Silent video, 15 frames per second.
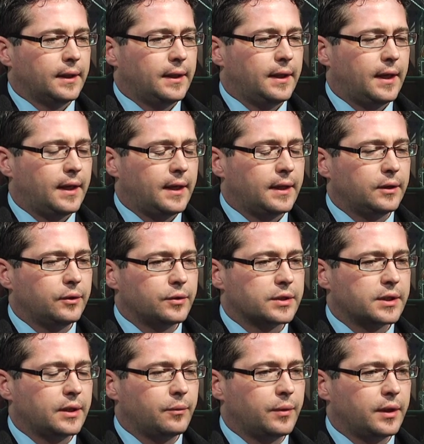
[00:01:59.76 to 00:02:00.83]
Yeah, it looks
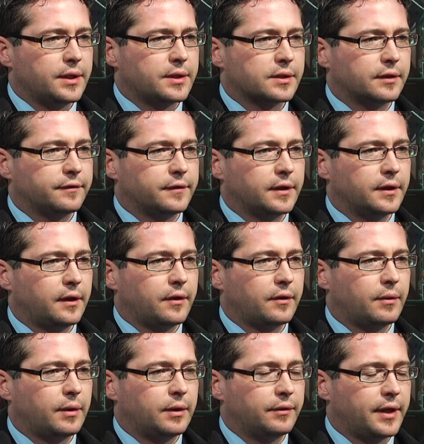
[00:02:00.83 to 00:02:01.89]
like Willie suffered
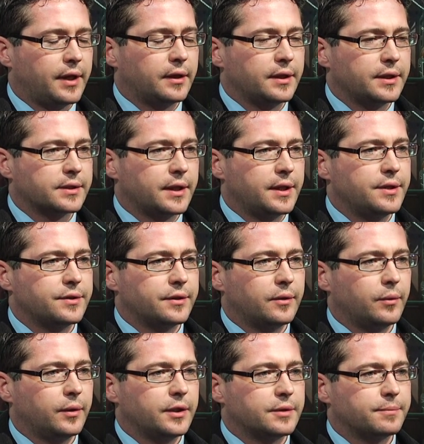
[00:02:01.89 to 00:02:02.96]
another. Well, the early signs are that
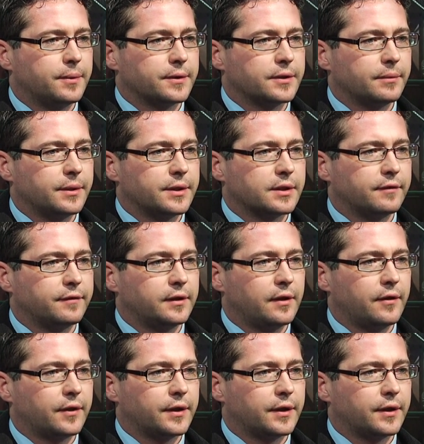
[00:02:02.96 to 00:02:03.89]
Willie's possibly suffered another